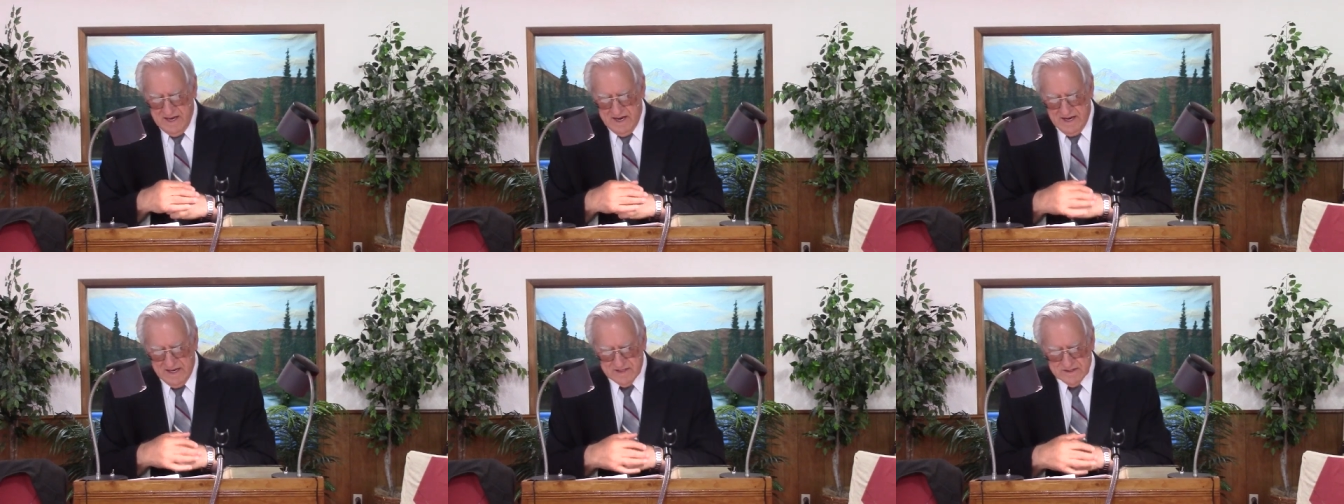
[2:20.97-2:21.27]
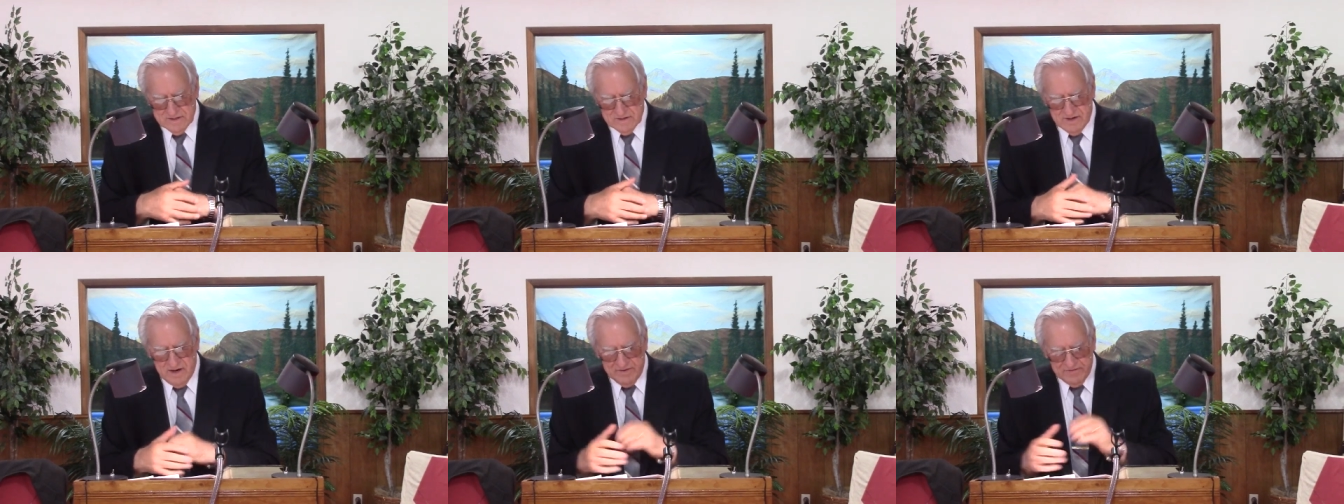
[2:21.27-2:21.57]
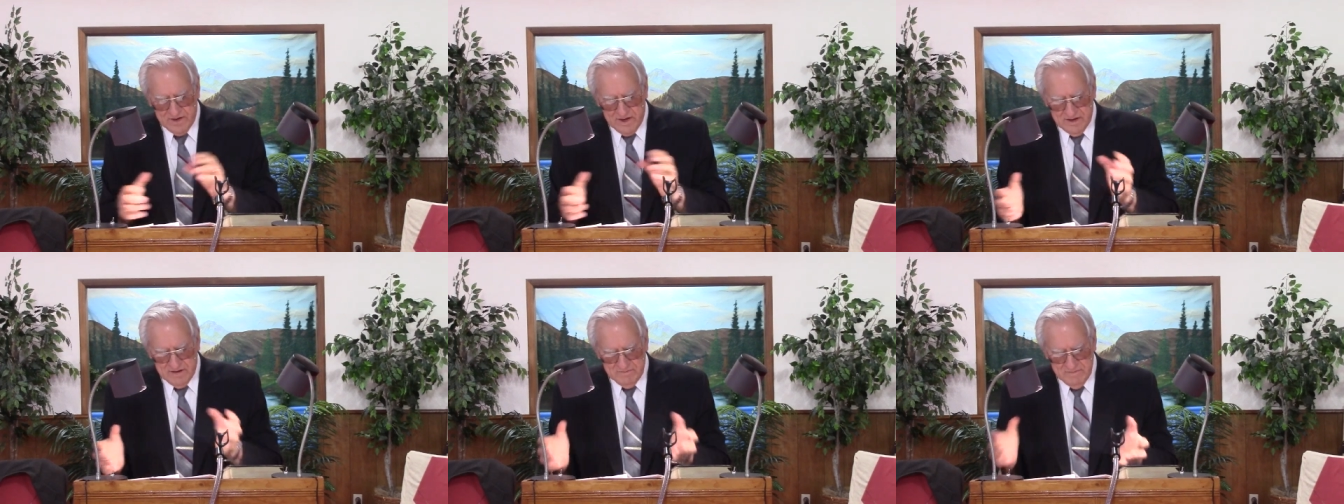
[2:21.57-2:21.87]
And so I've
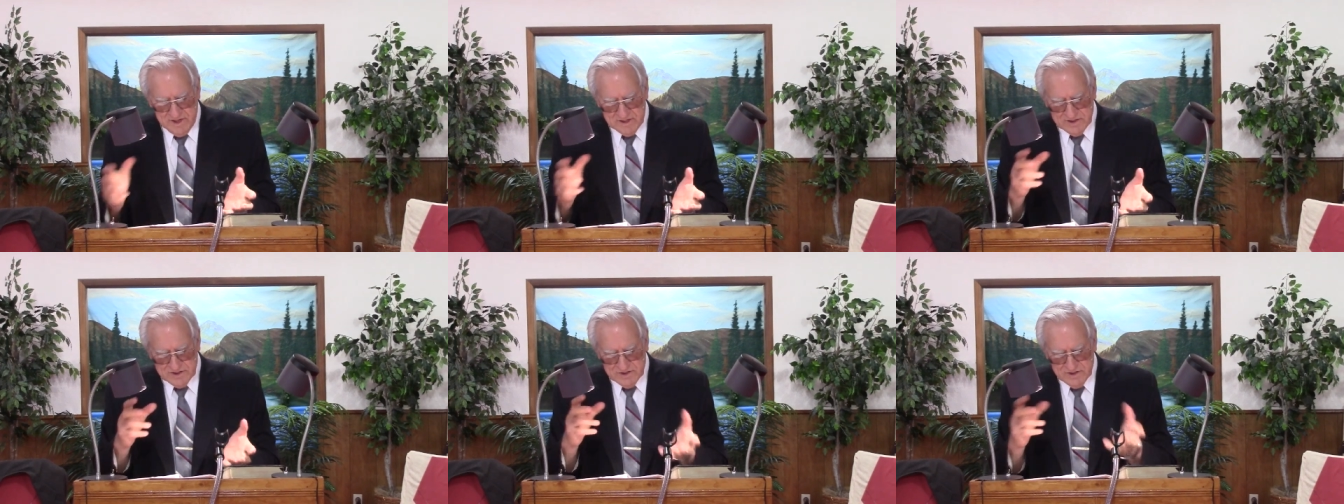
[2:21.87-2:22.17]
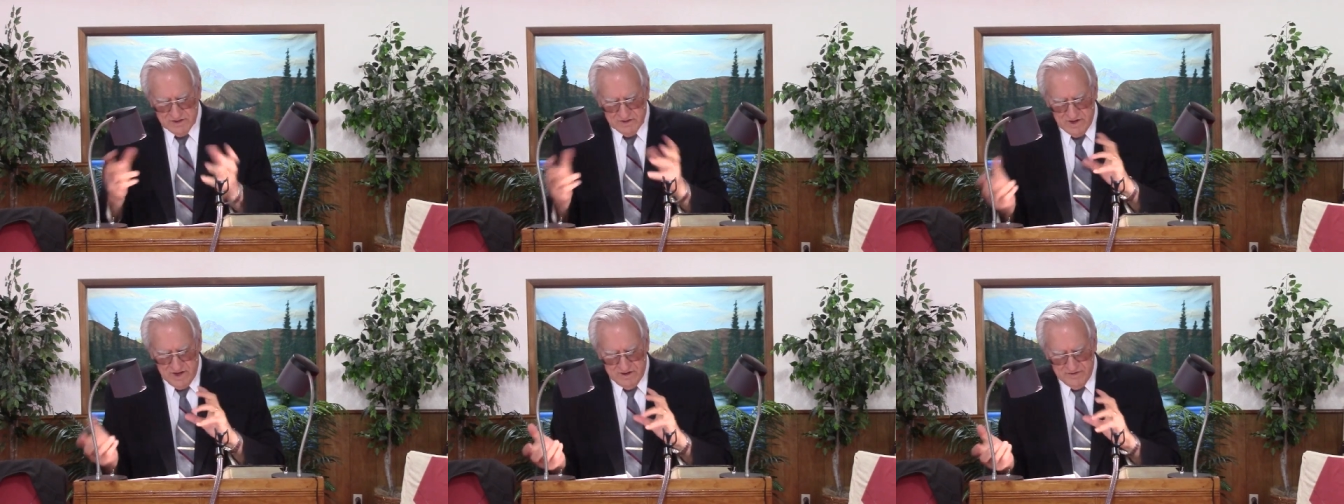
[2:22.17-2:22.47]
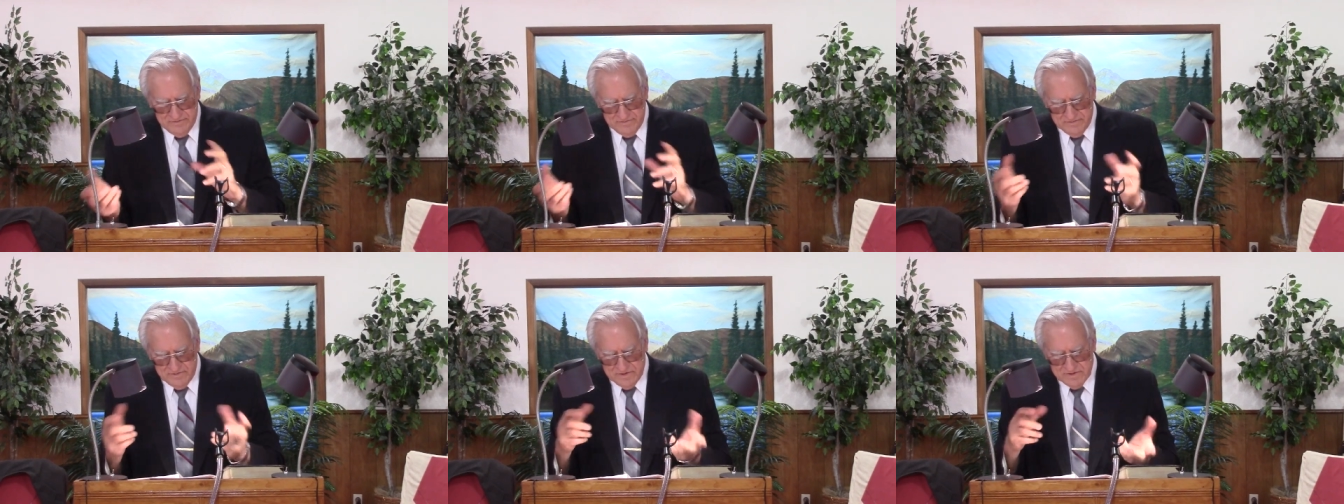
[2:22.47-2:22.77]
got a mixture
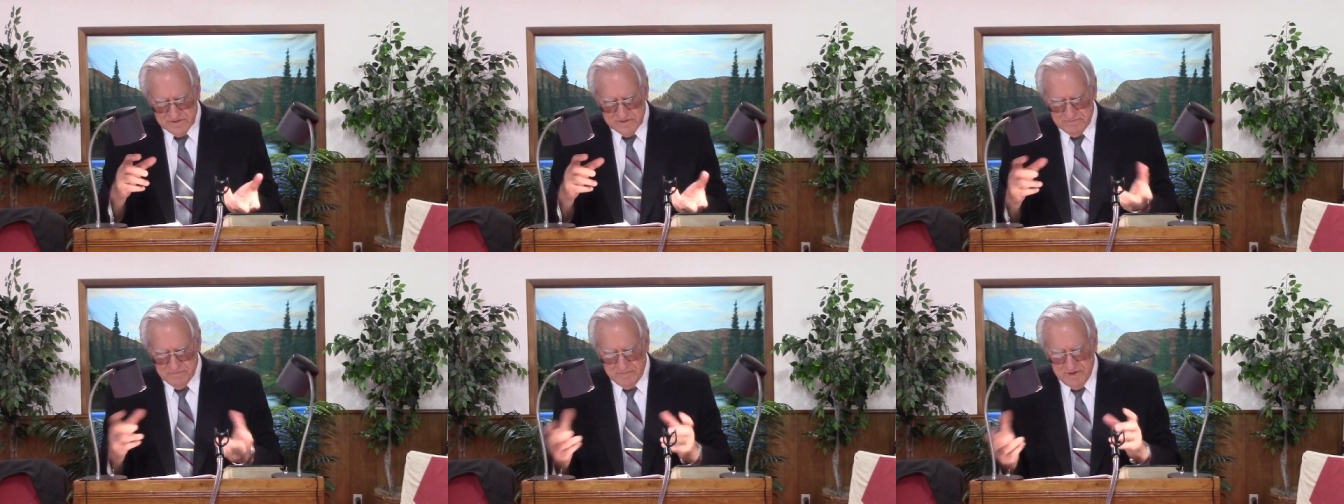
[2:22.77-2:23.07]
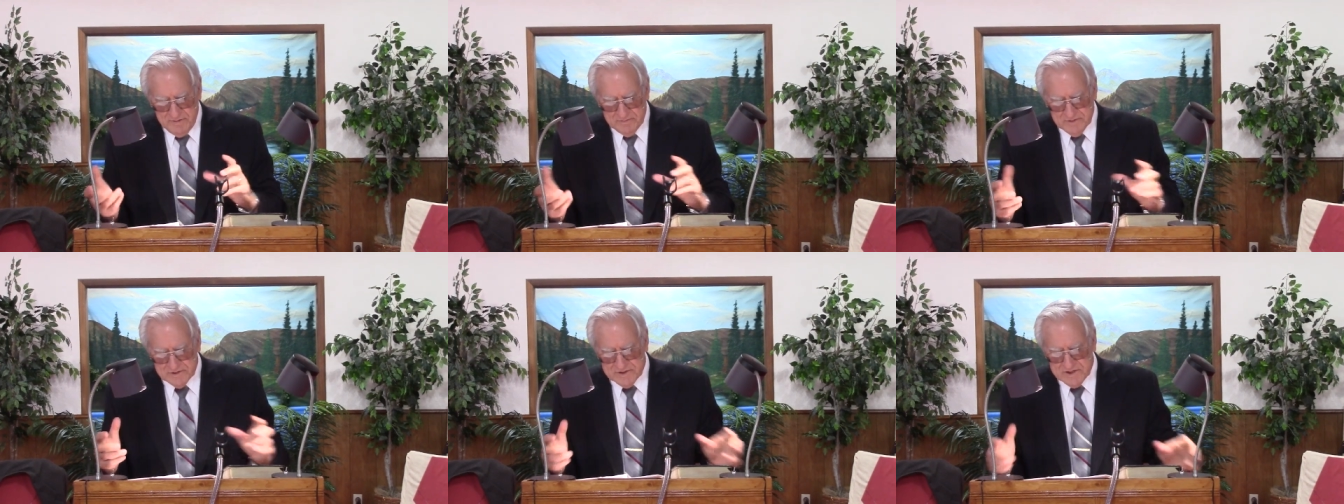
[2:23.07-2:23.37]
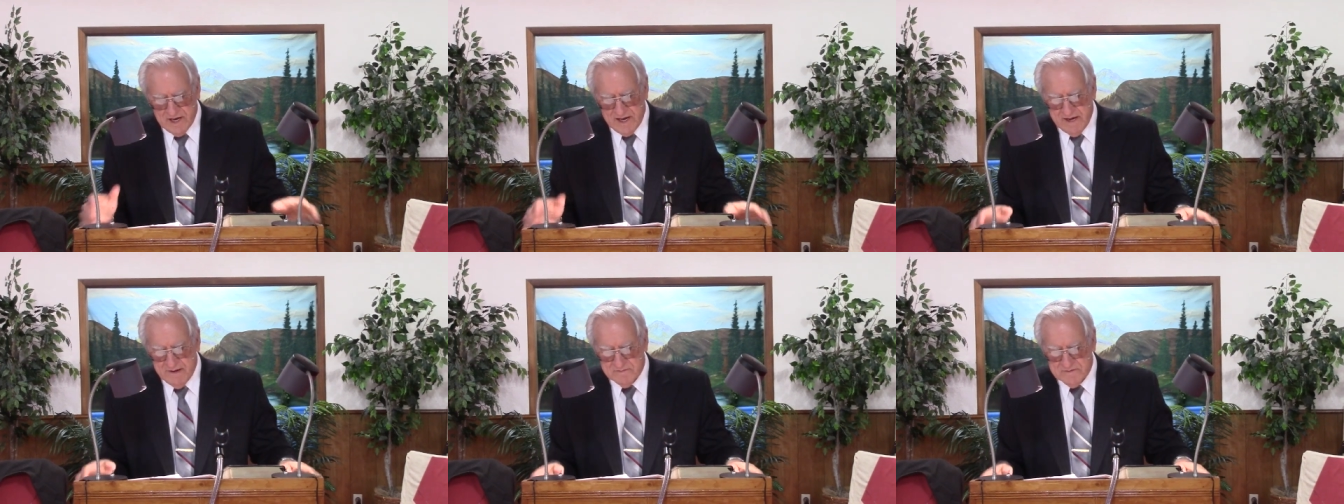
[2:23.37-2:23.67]
of people's
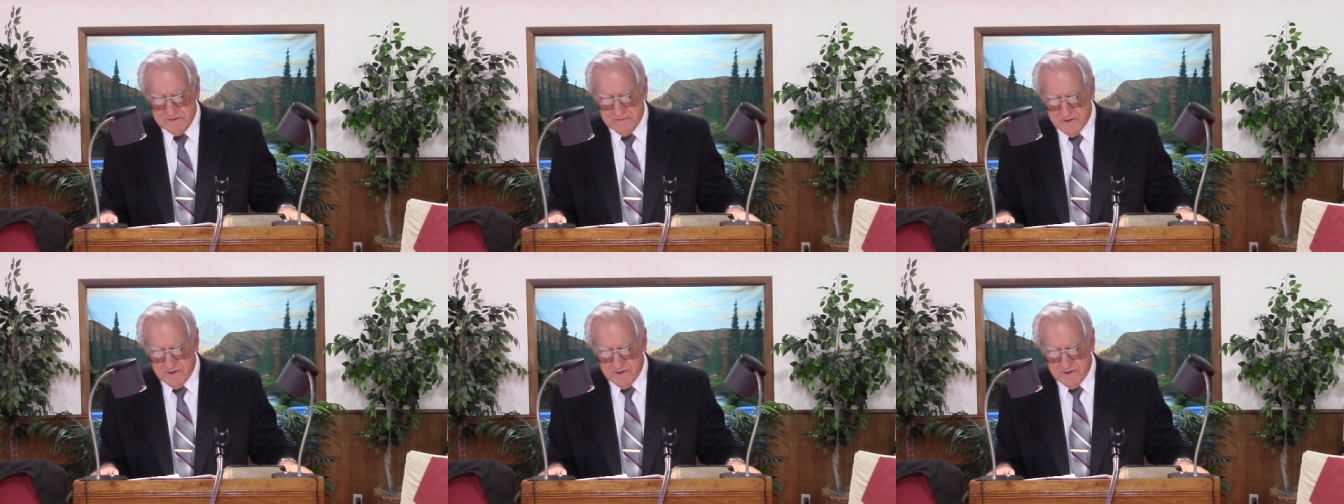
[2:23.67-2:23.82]
names,